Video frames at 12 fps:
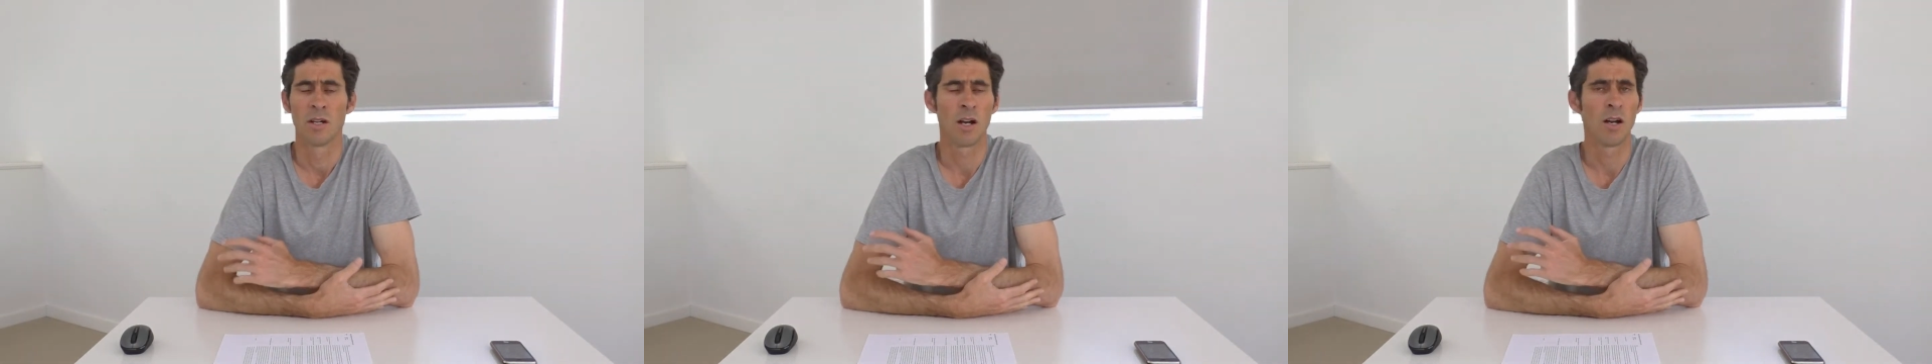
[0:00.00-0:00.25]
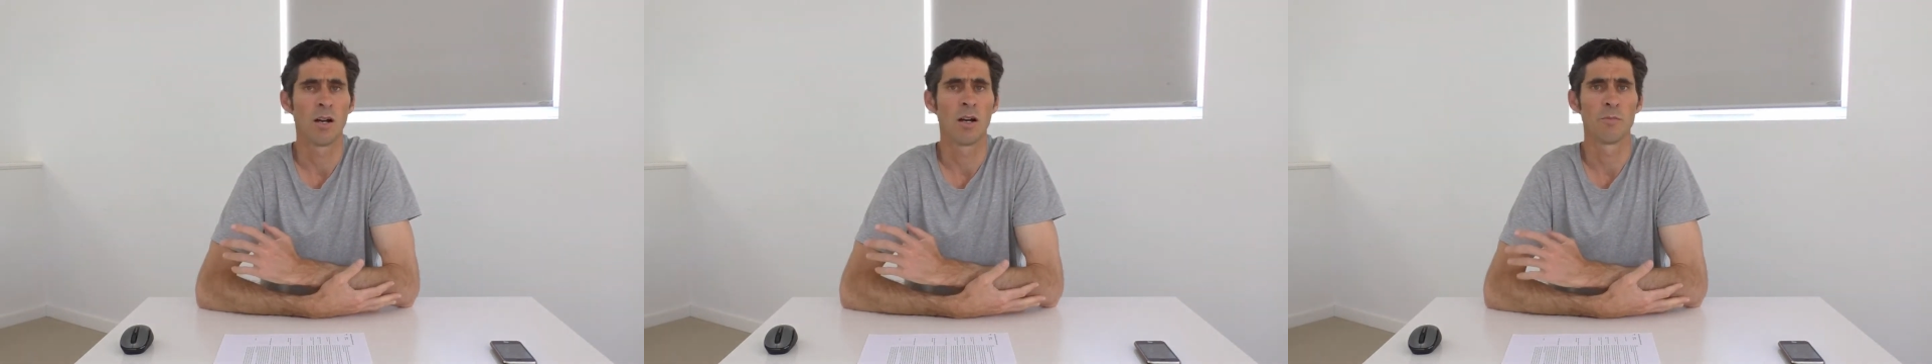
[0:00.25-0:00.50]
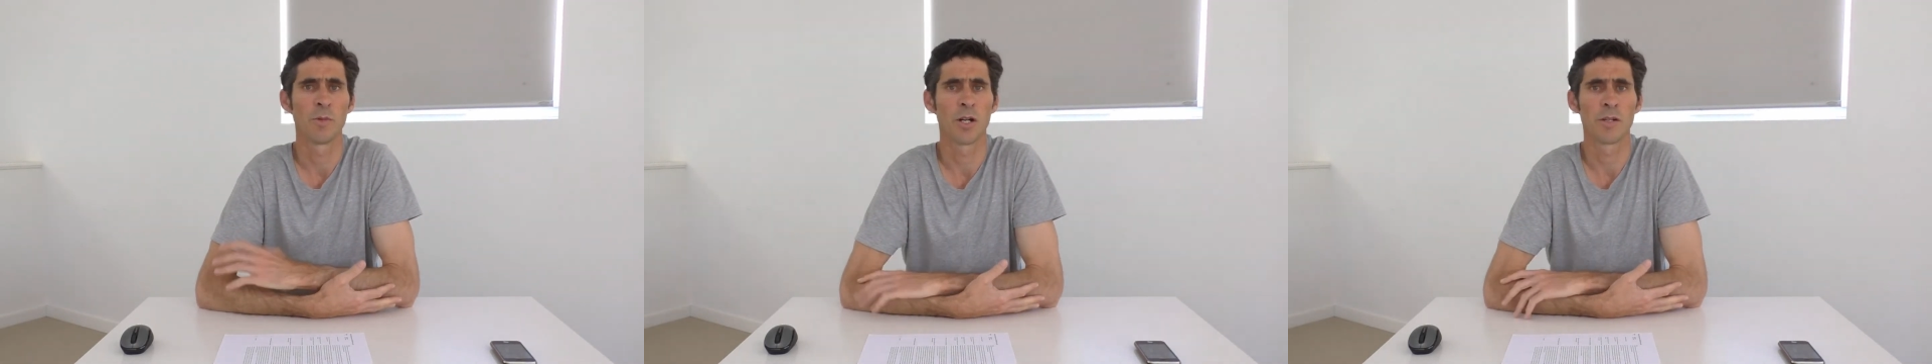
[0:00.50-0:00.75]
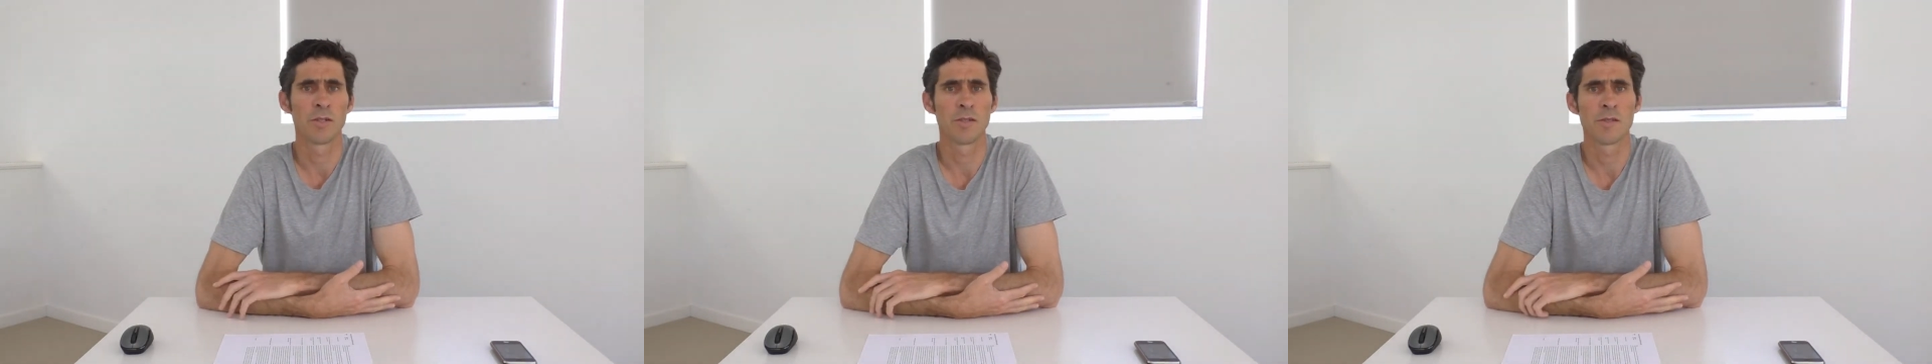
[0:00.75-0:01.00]
I'm
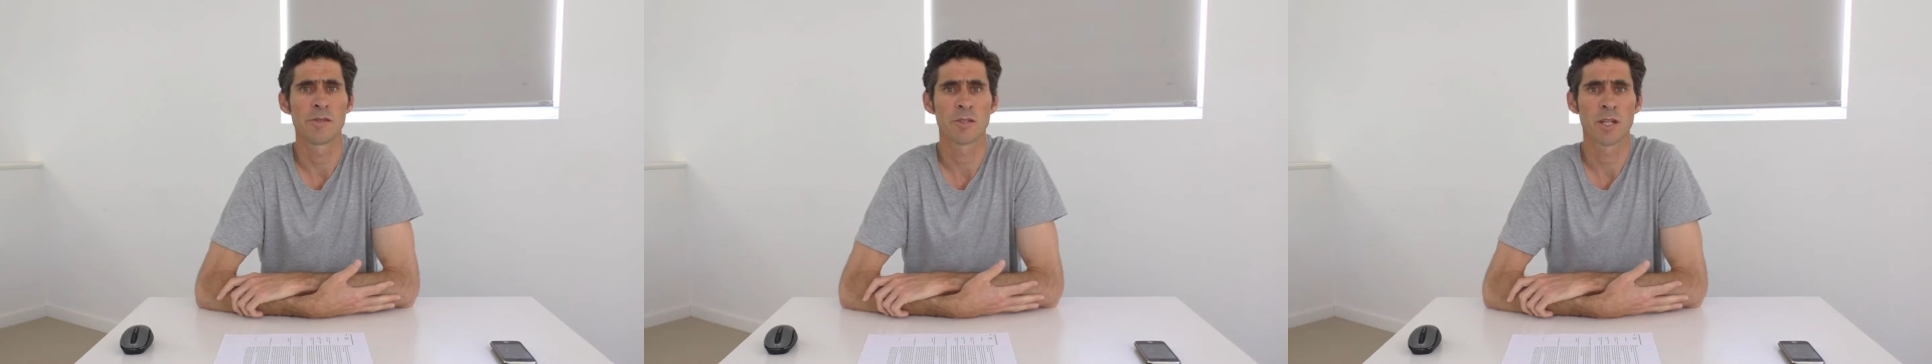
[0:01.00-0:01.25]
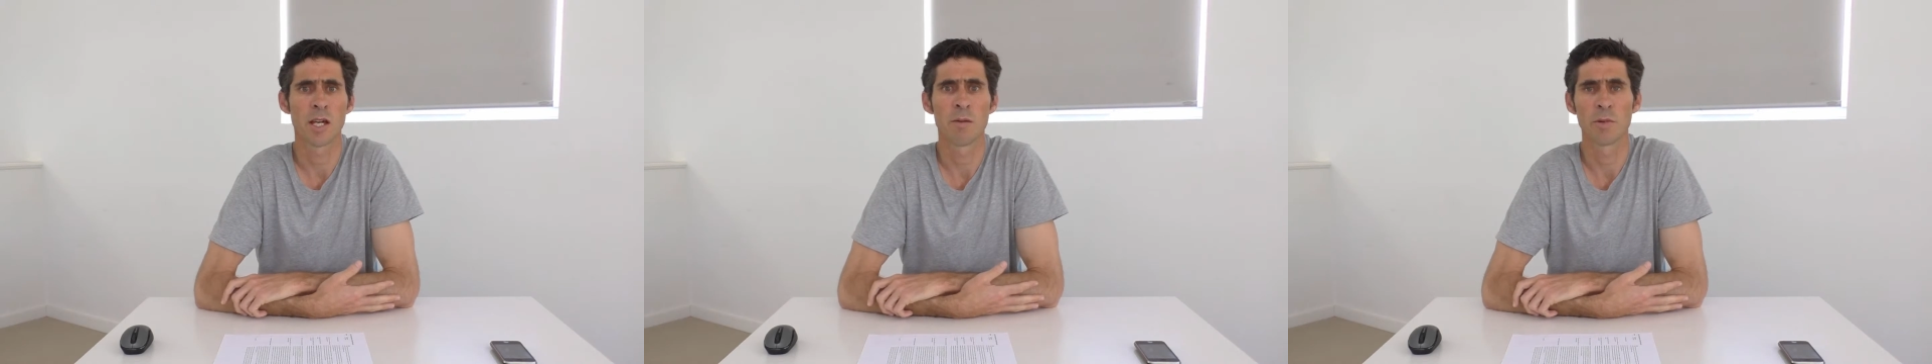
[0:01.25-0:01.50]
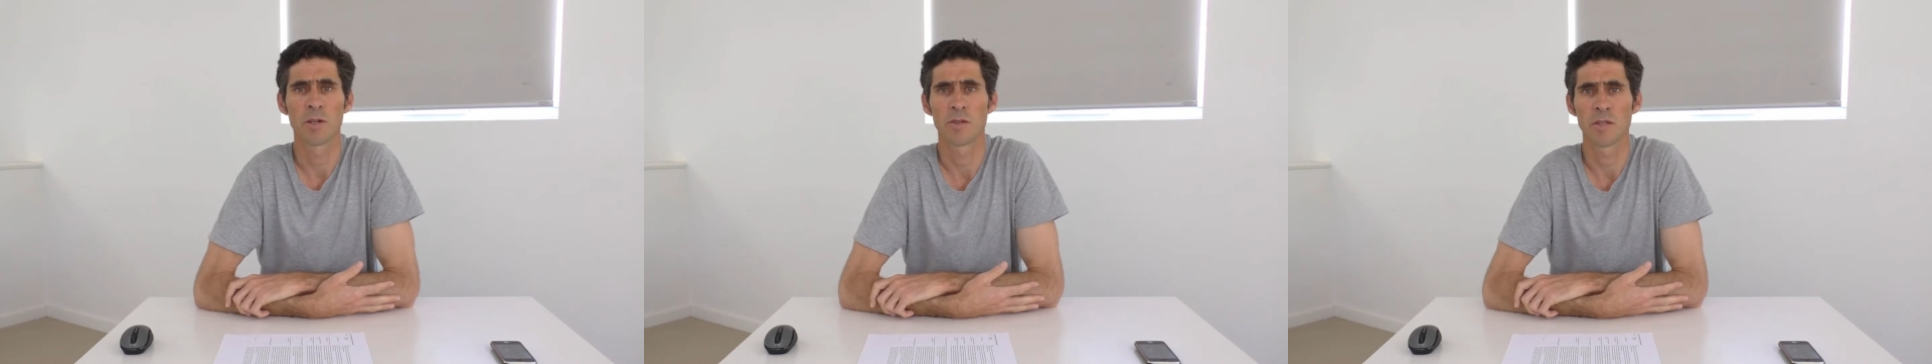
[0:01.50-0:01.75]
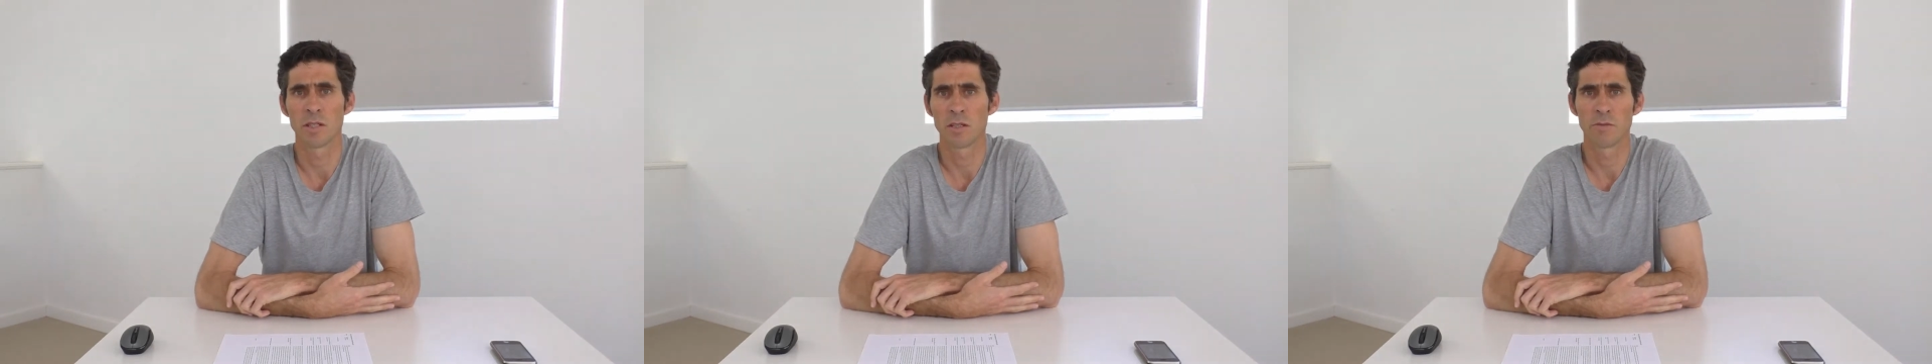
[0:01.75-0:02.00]
not in this camp. I
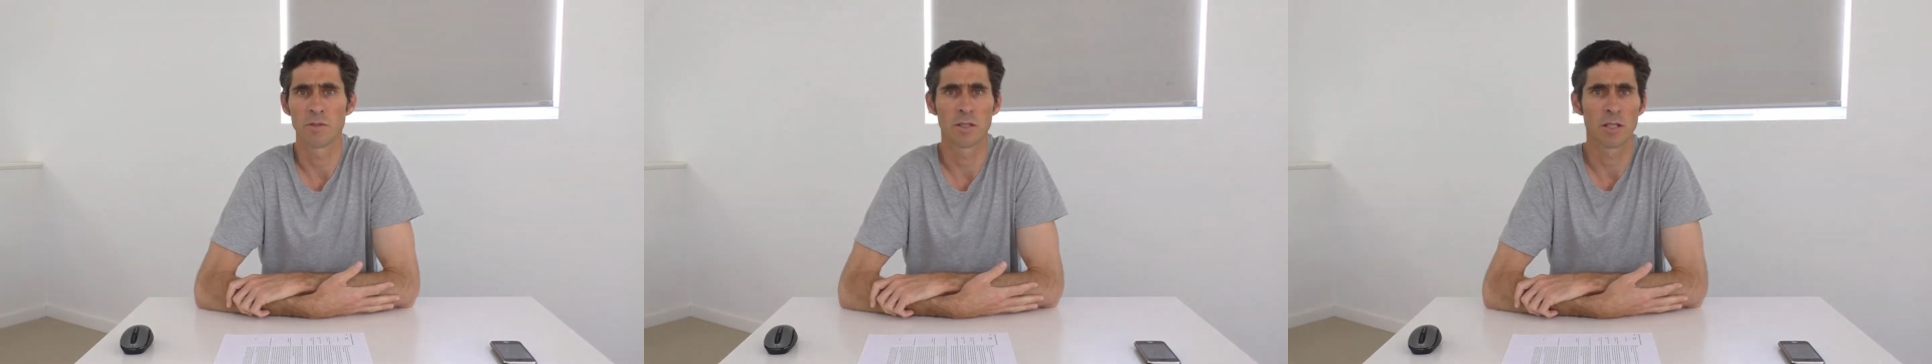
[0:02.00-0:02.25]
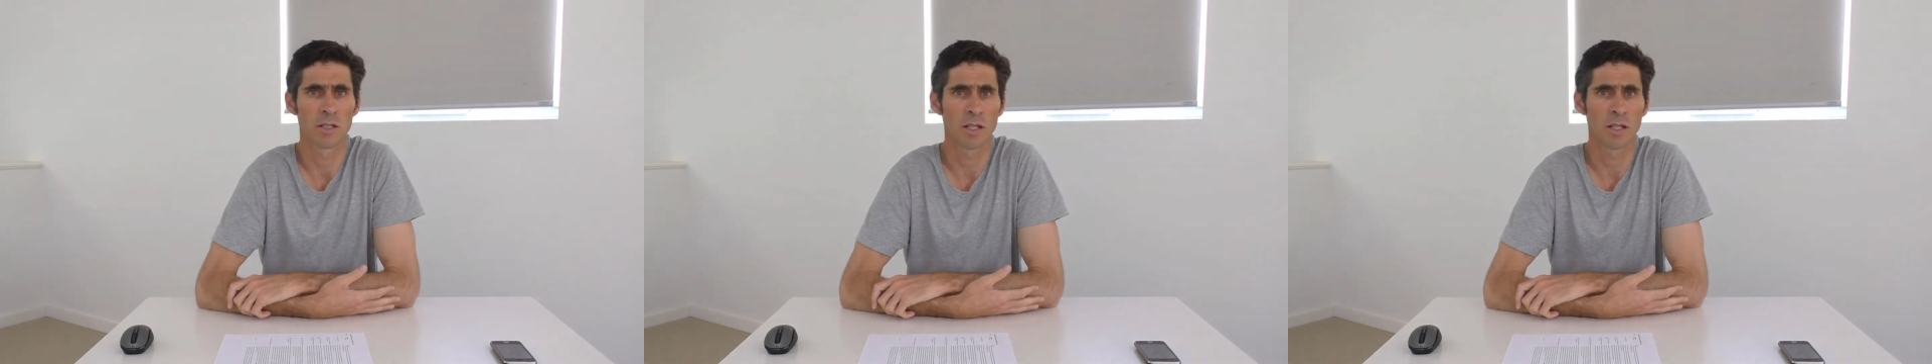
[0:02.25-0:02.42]
think if you can